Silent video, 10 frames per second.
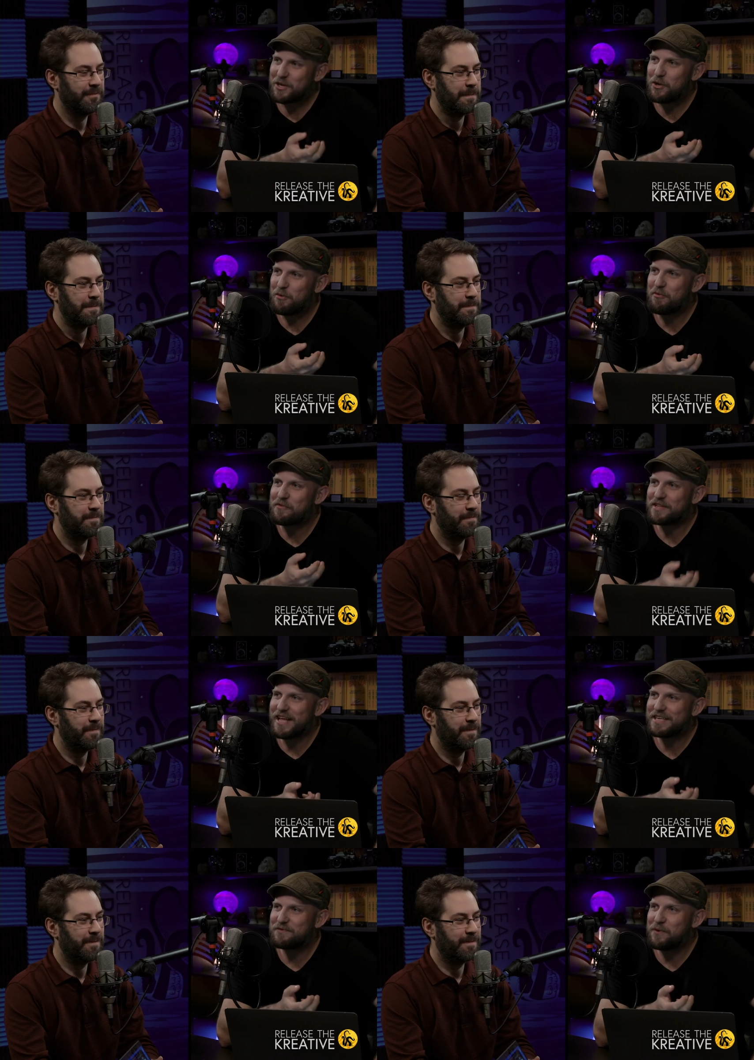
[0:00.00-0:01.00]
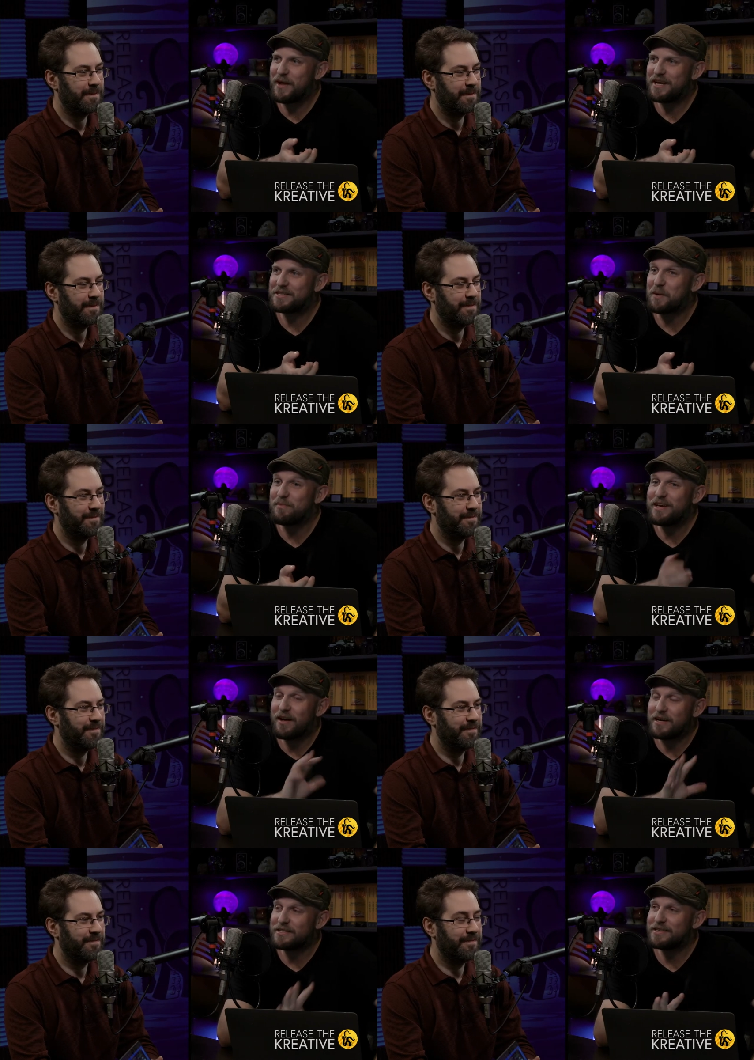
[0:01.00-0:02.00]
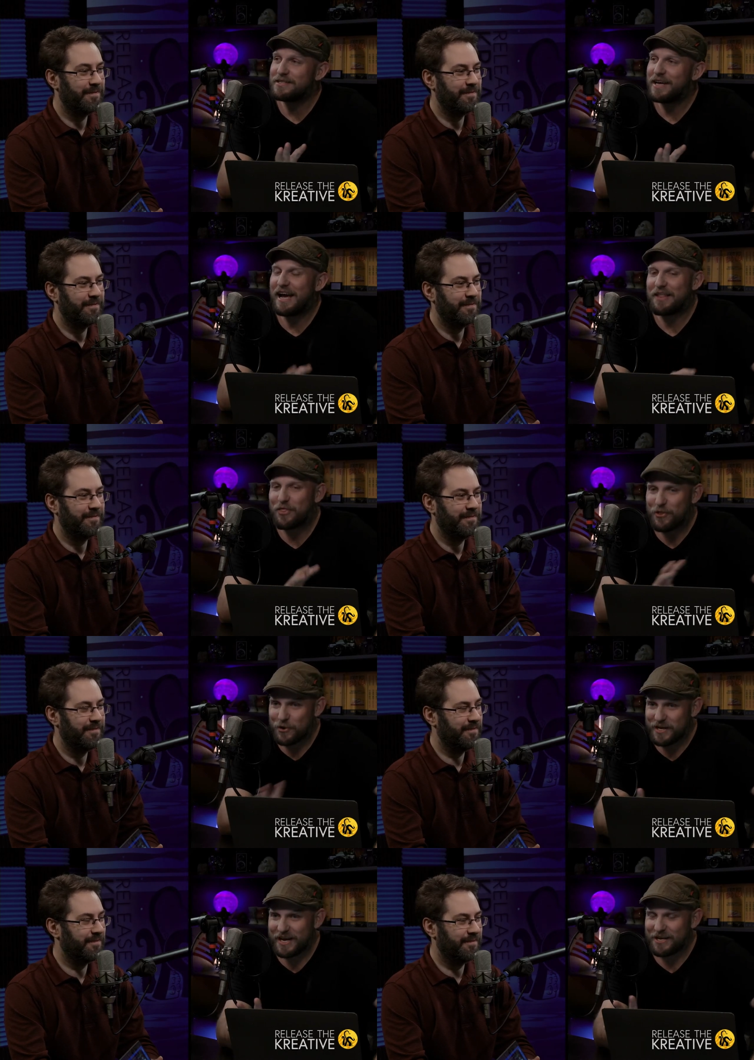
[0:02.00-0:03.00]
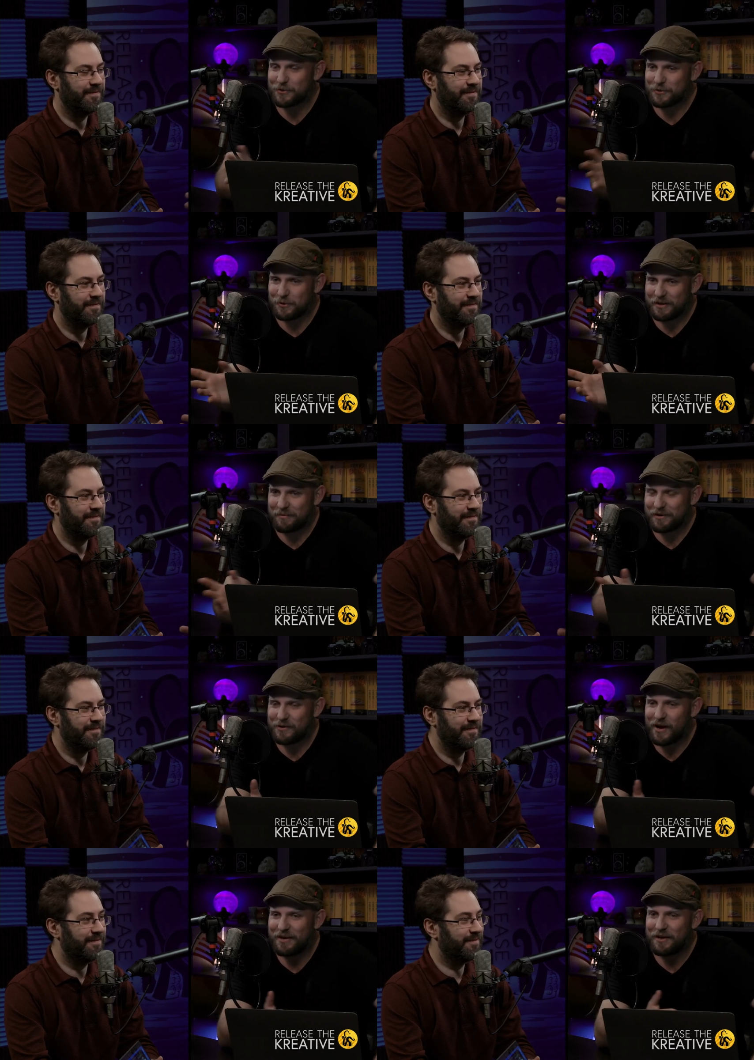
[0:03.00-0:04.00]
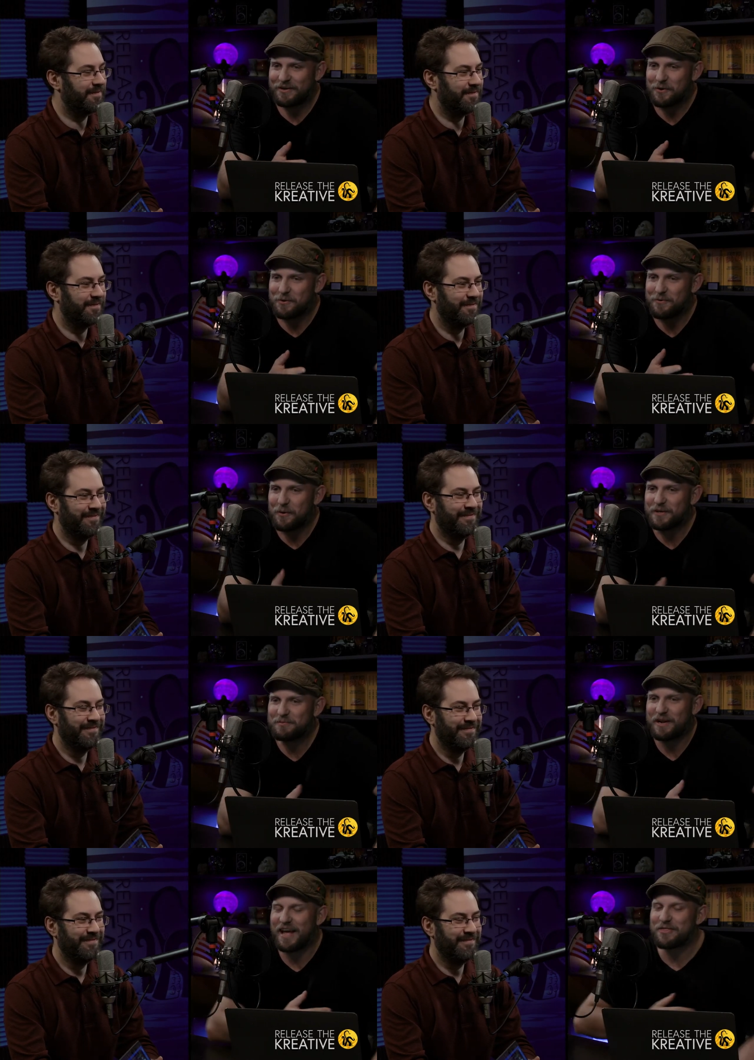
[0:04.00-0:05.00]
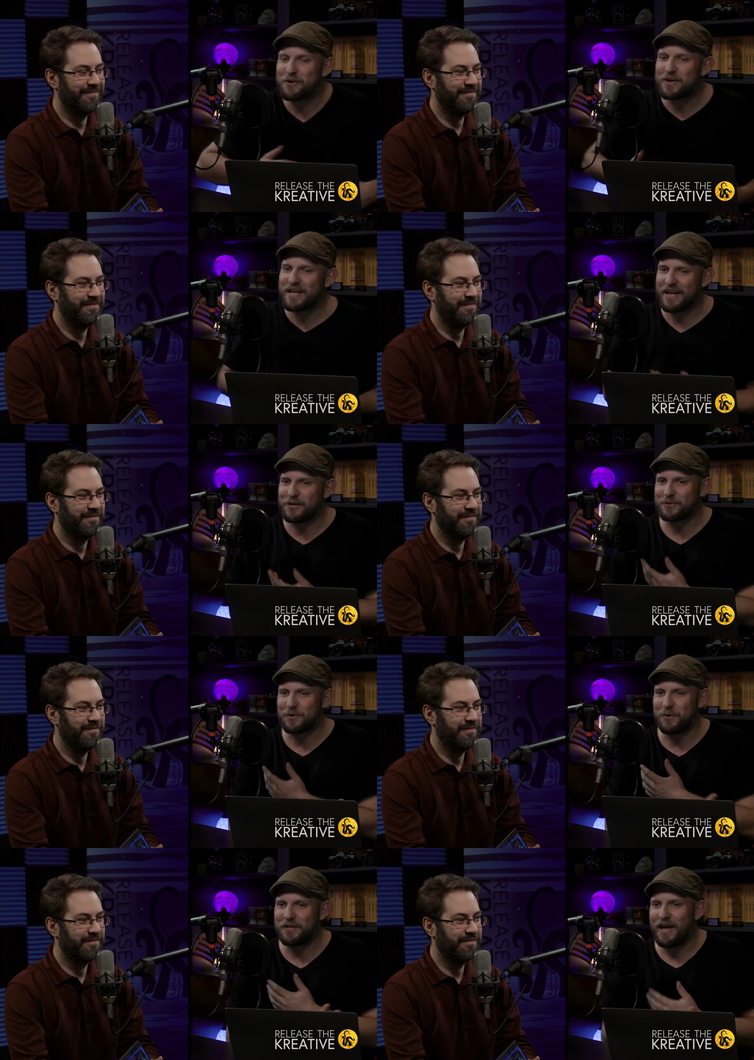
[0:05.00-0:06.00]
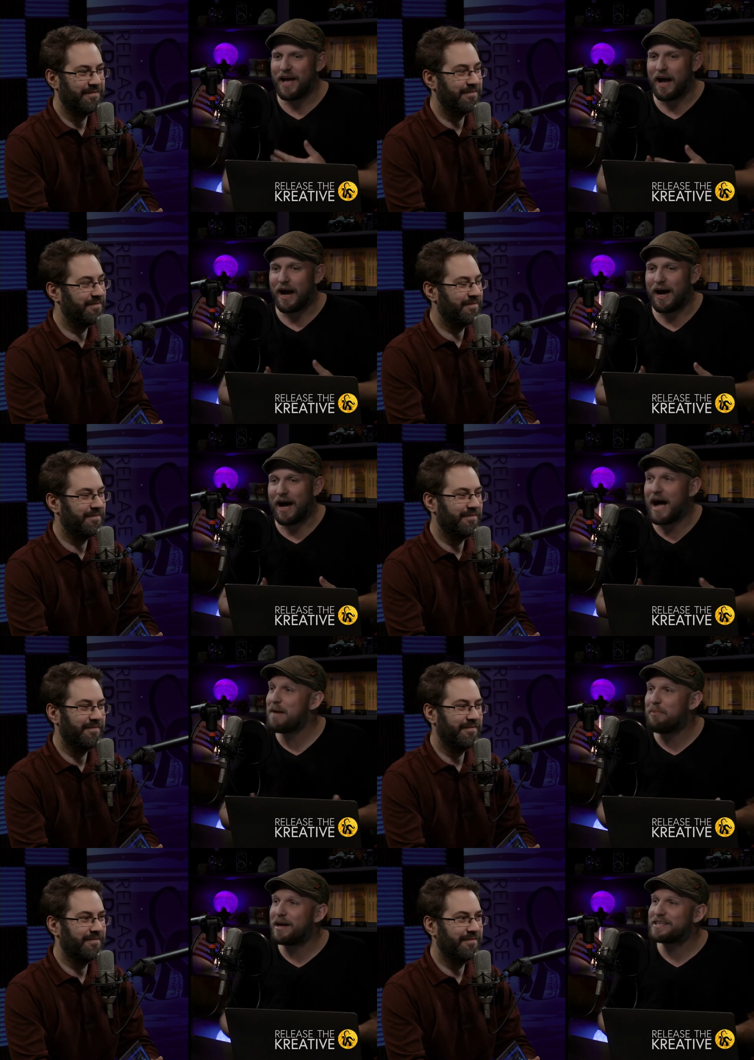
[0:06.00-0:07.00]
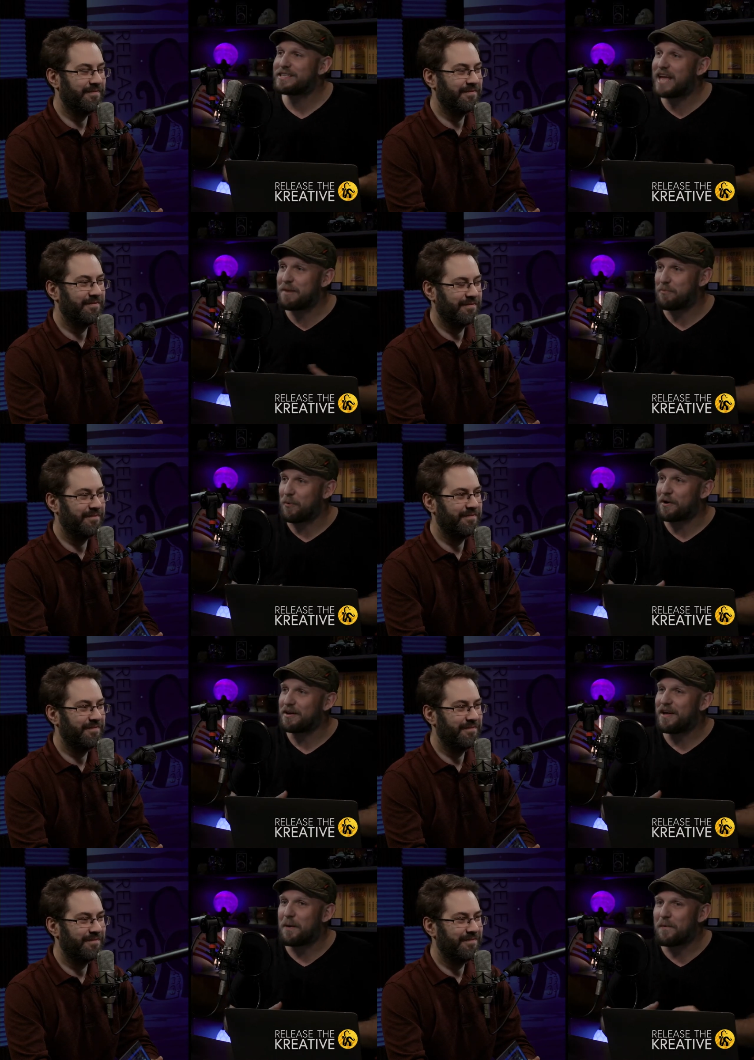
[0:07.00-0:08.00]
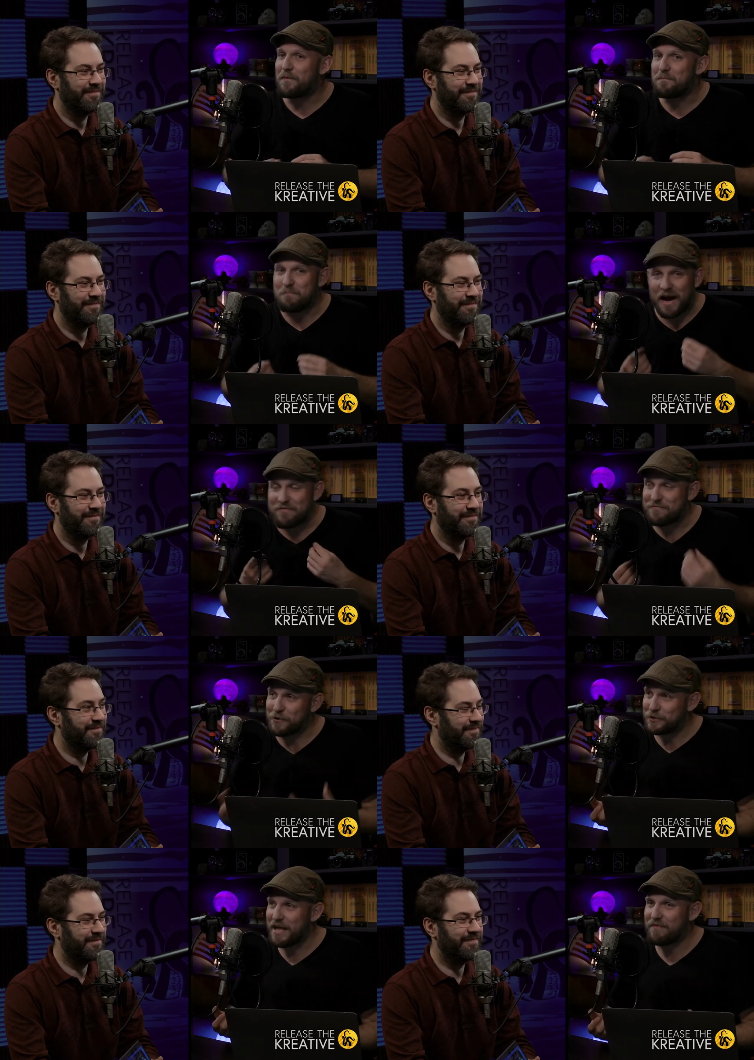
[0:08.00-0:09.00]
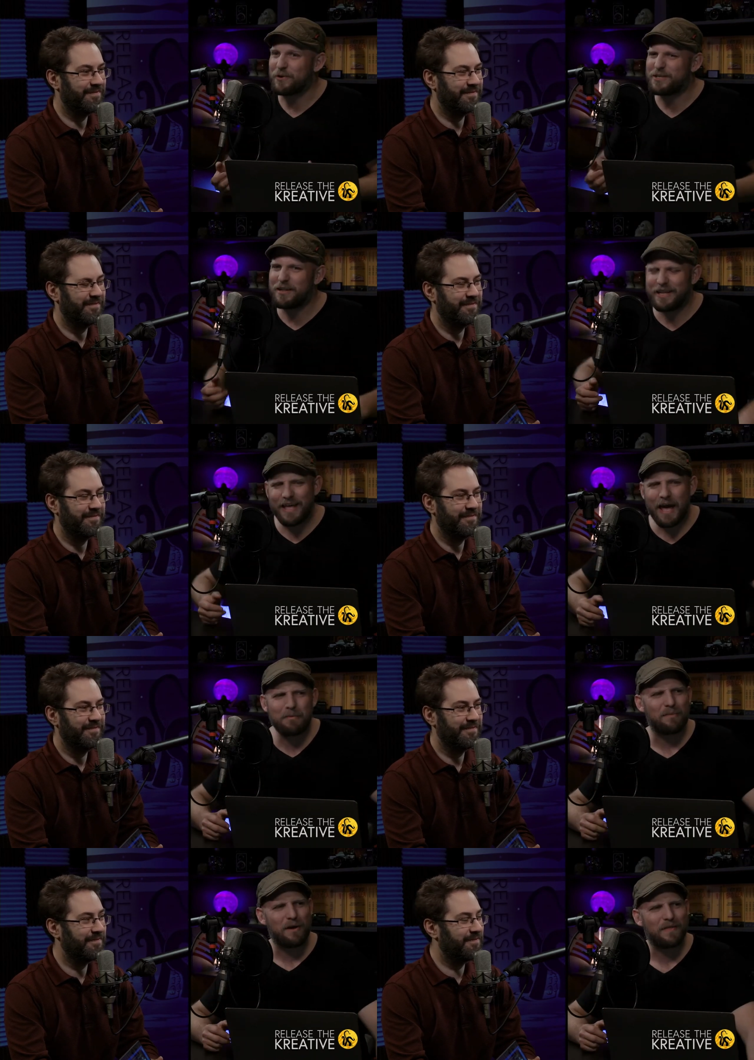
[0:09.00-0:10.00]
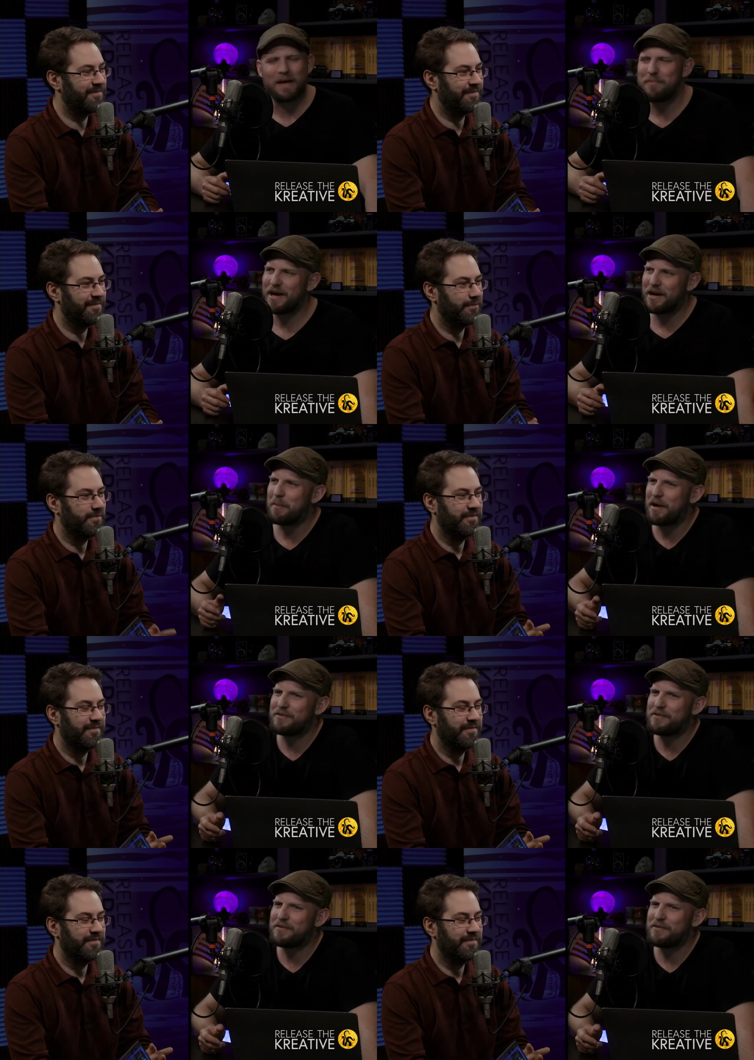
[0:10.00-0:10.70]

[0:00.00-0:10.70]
Speaker 1: the cube over the last few days because at 38 years old, and I mean I, I know you know this, but at 38 years old, uh, I bought a skateboard my first ever. It's not like, yeah, I'm going to pick that back up. I